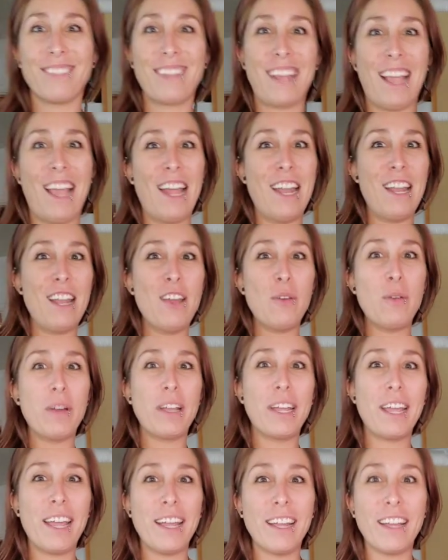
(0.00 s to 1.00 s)
Hello
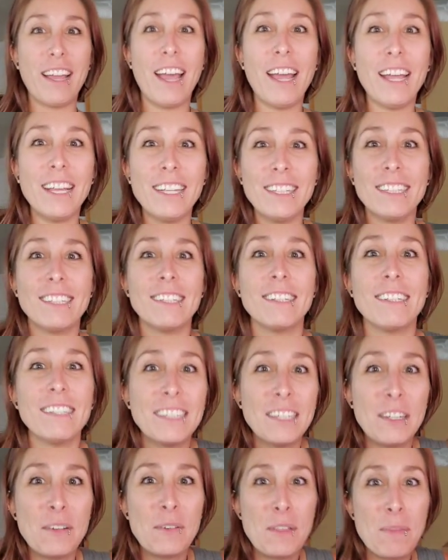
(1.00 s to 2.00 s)
again, guys.
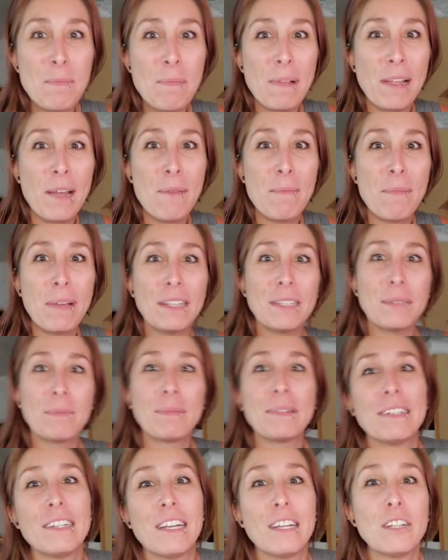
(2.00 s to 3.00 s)
Delia with Plant-Based
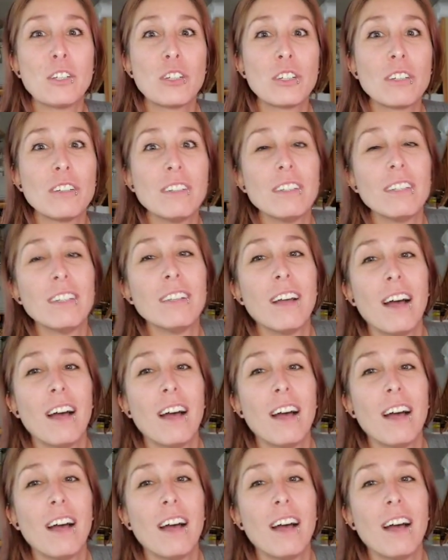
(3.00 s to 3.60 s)
Potential.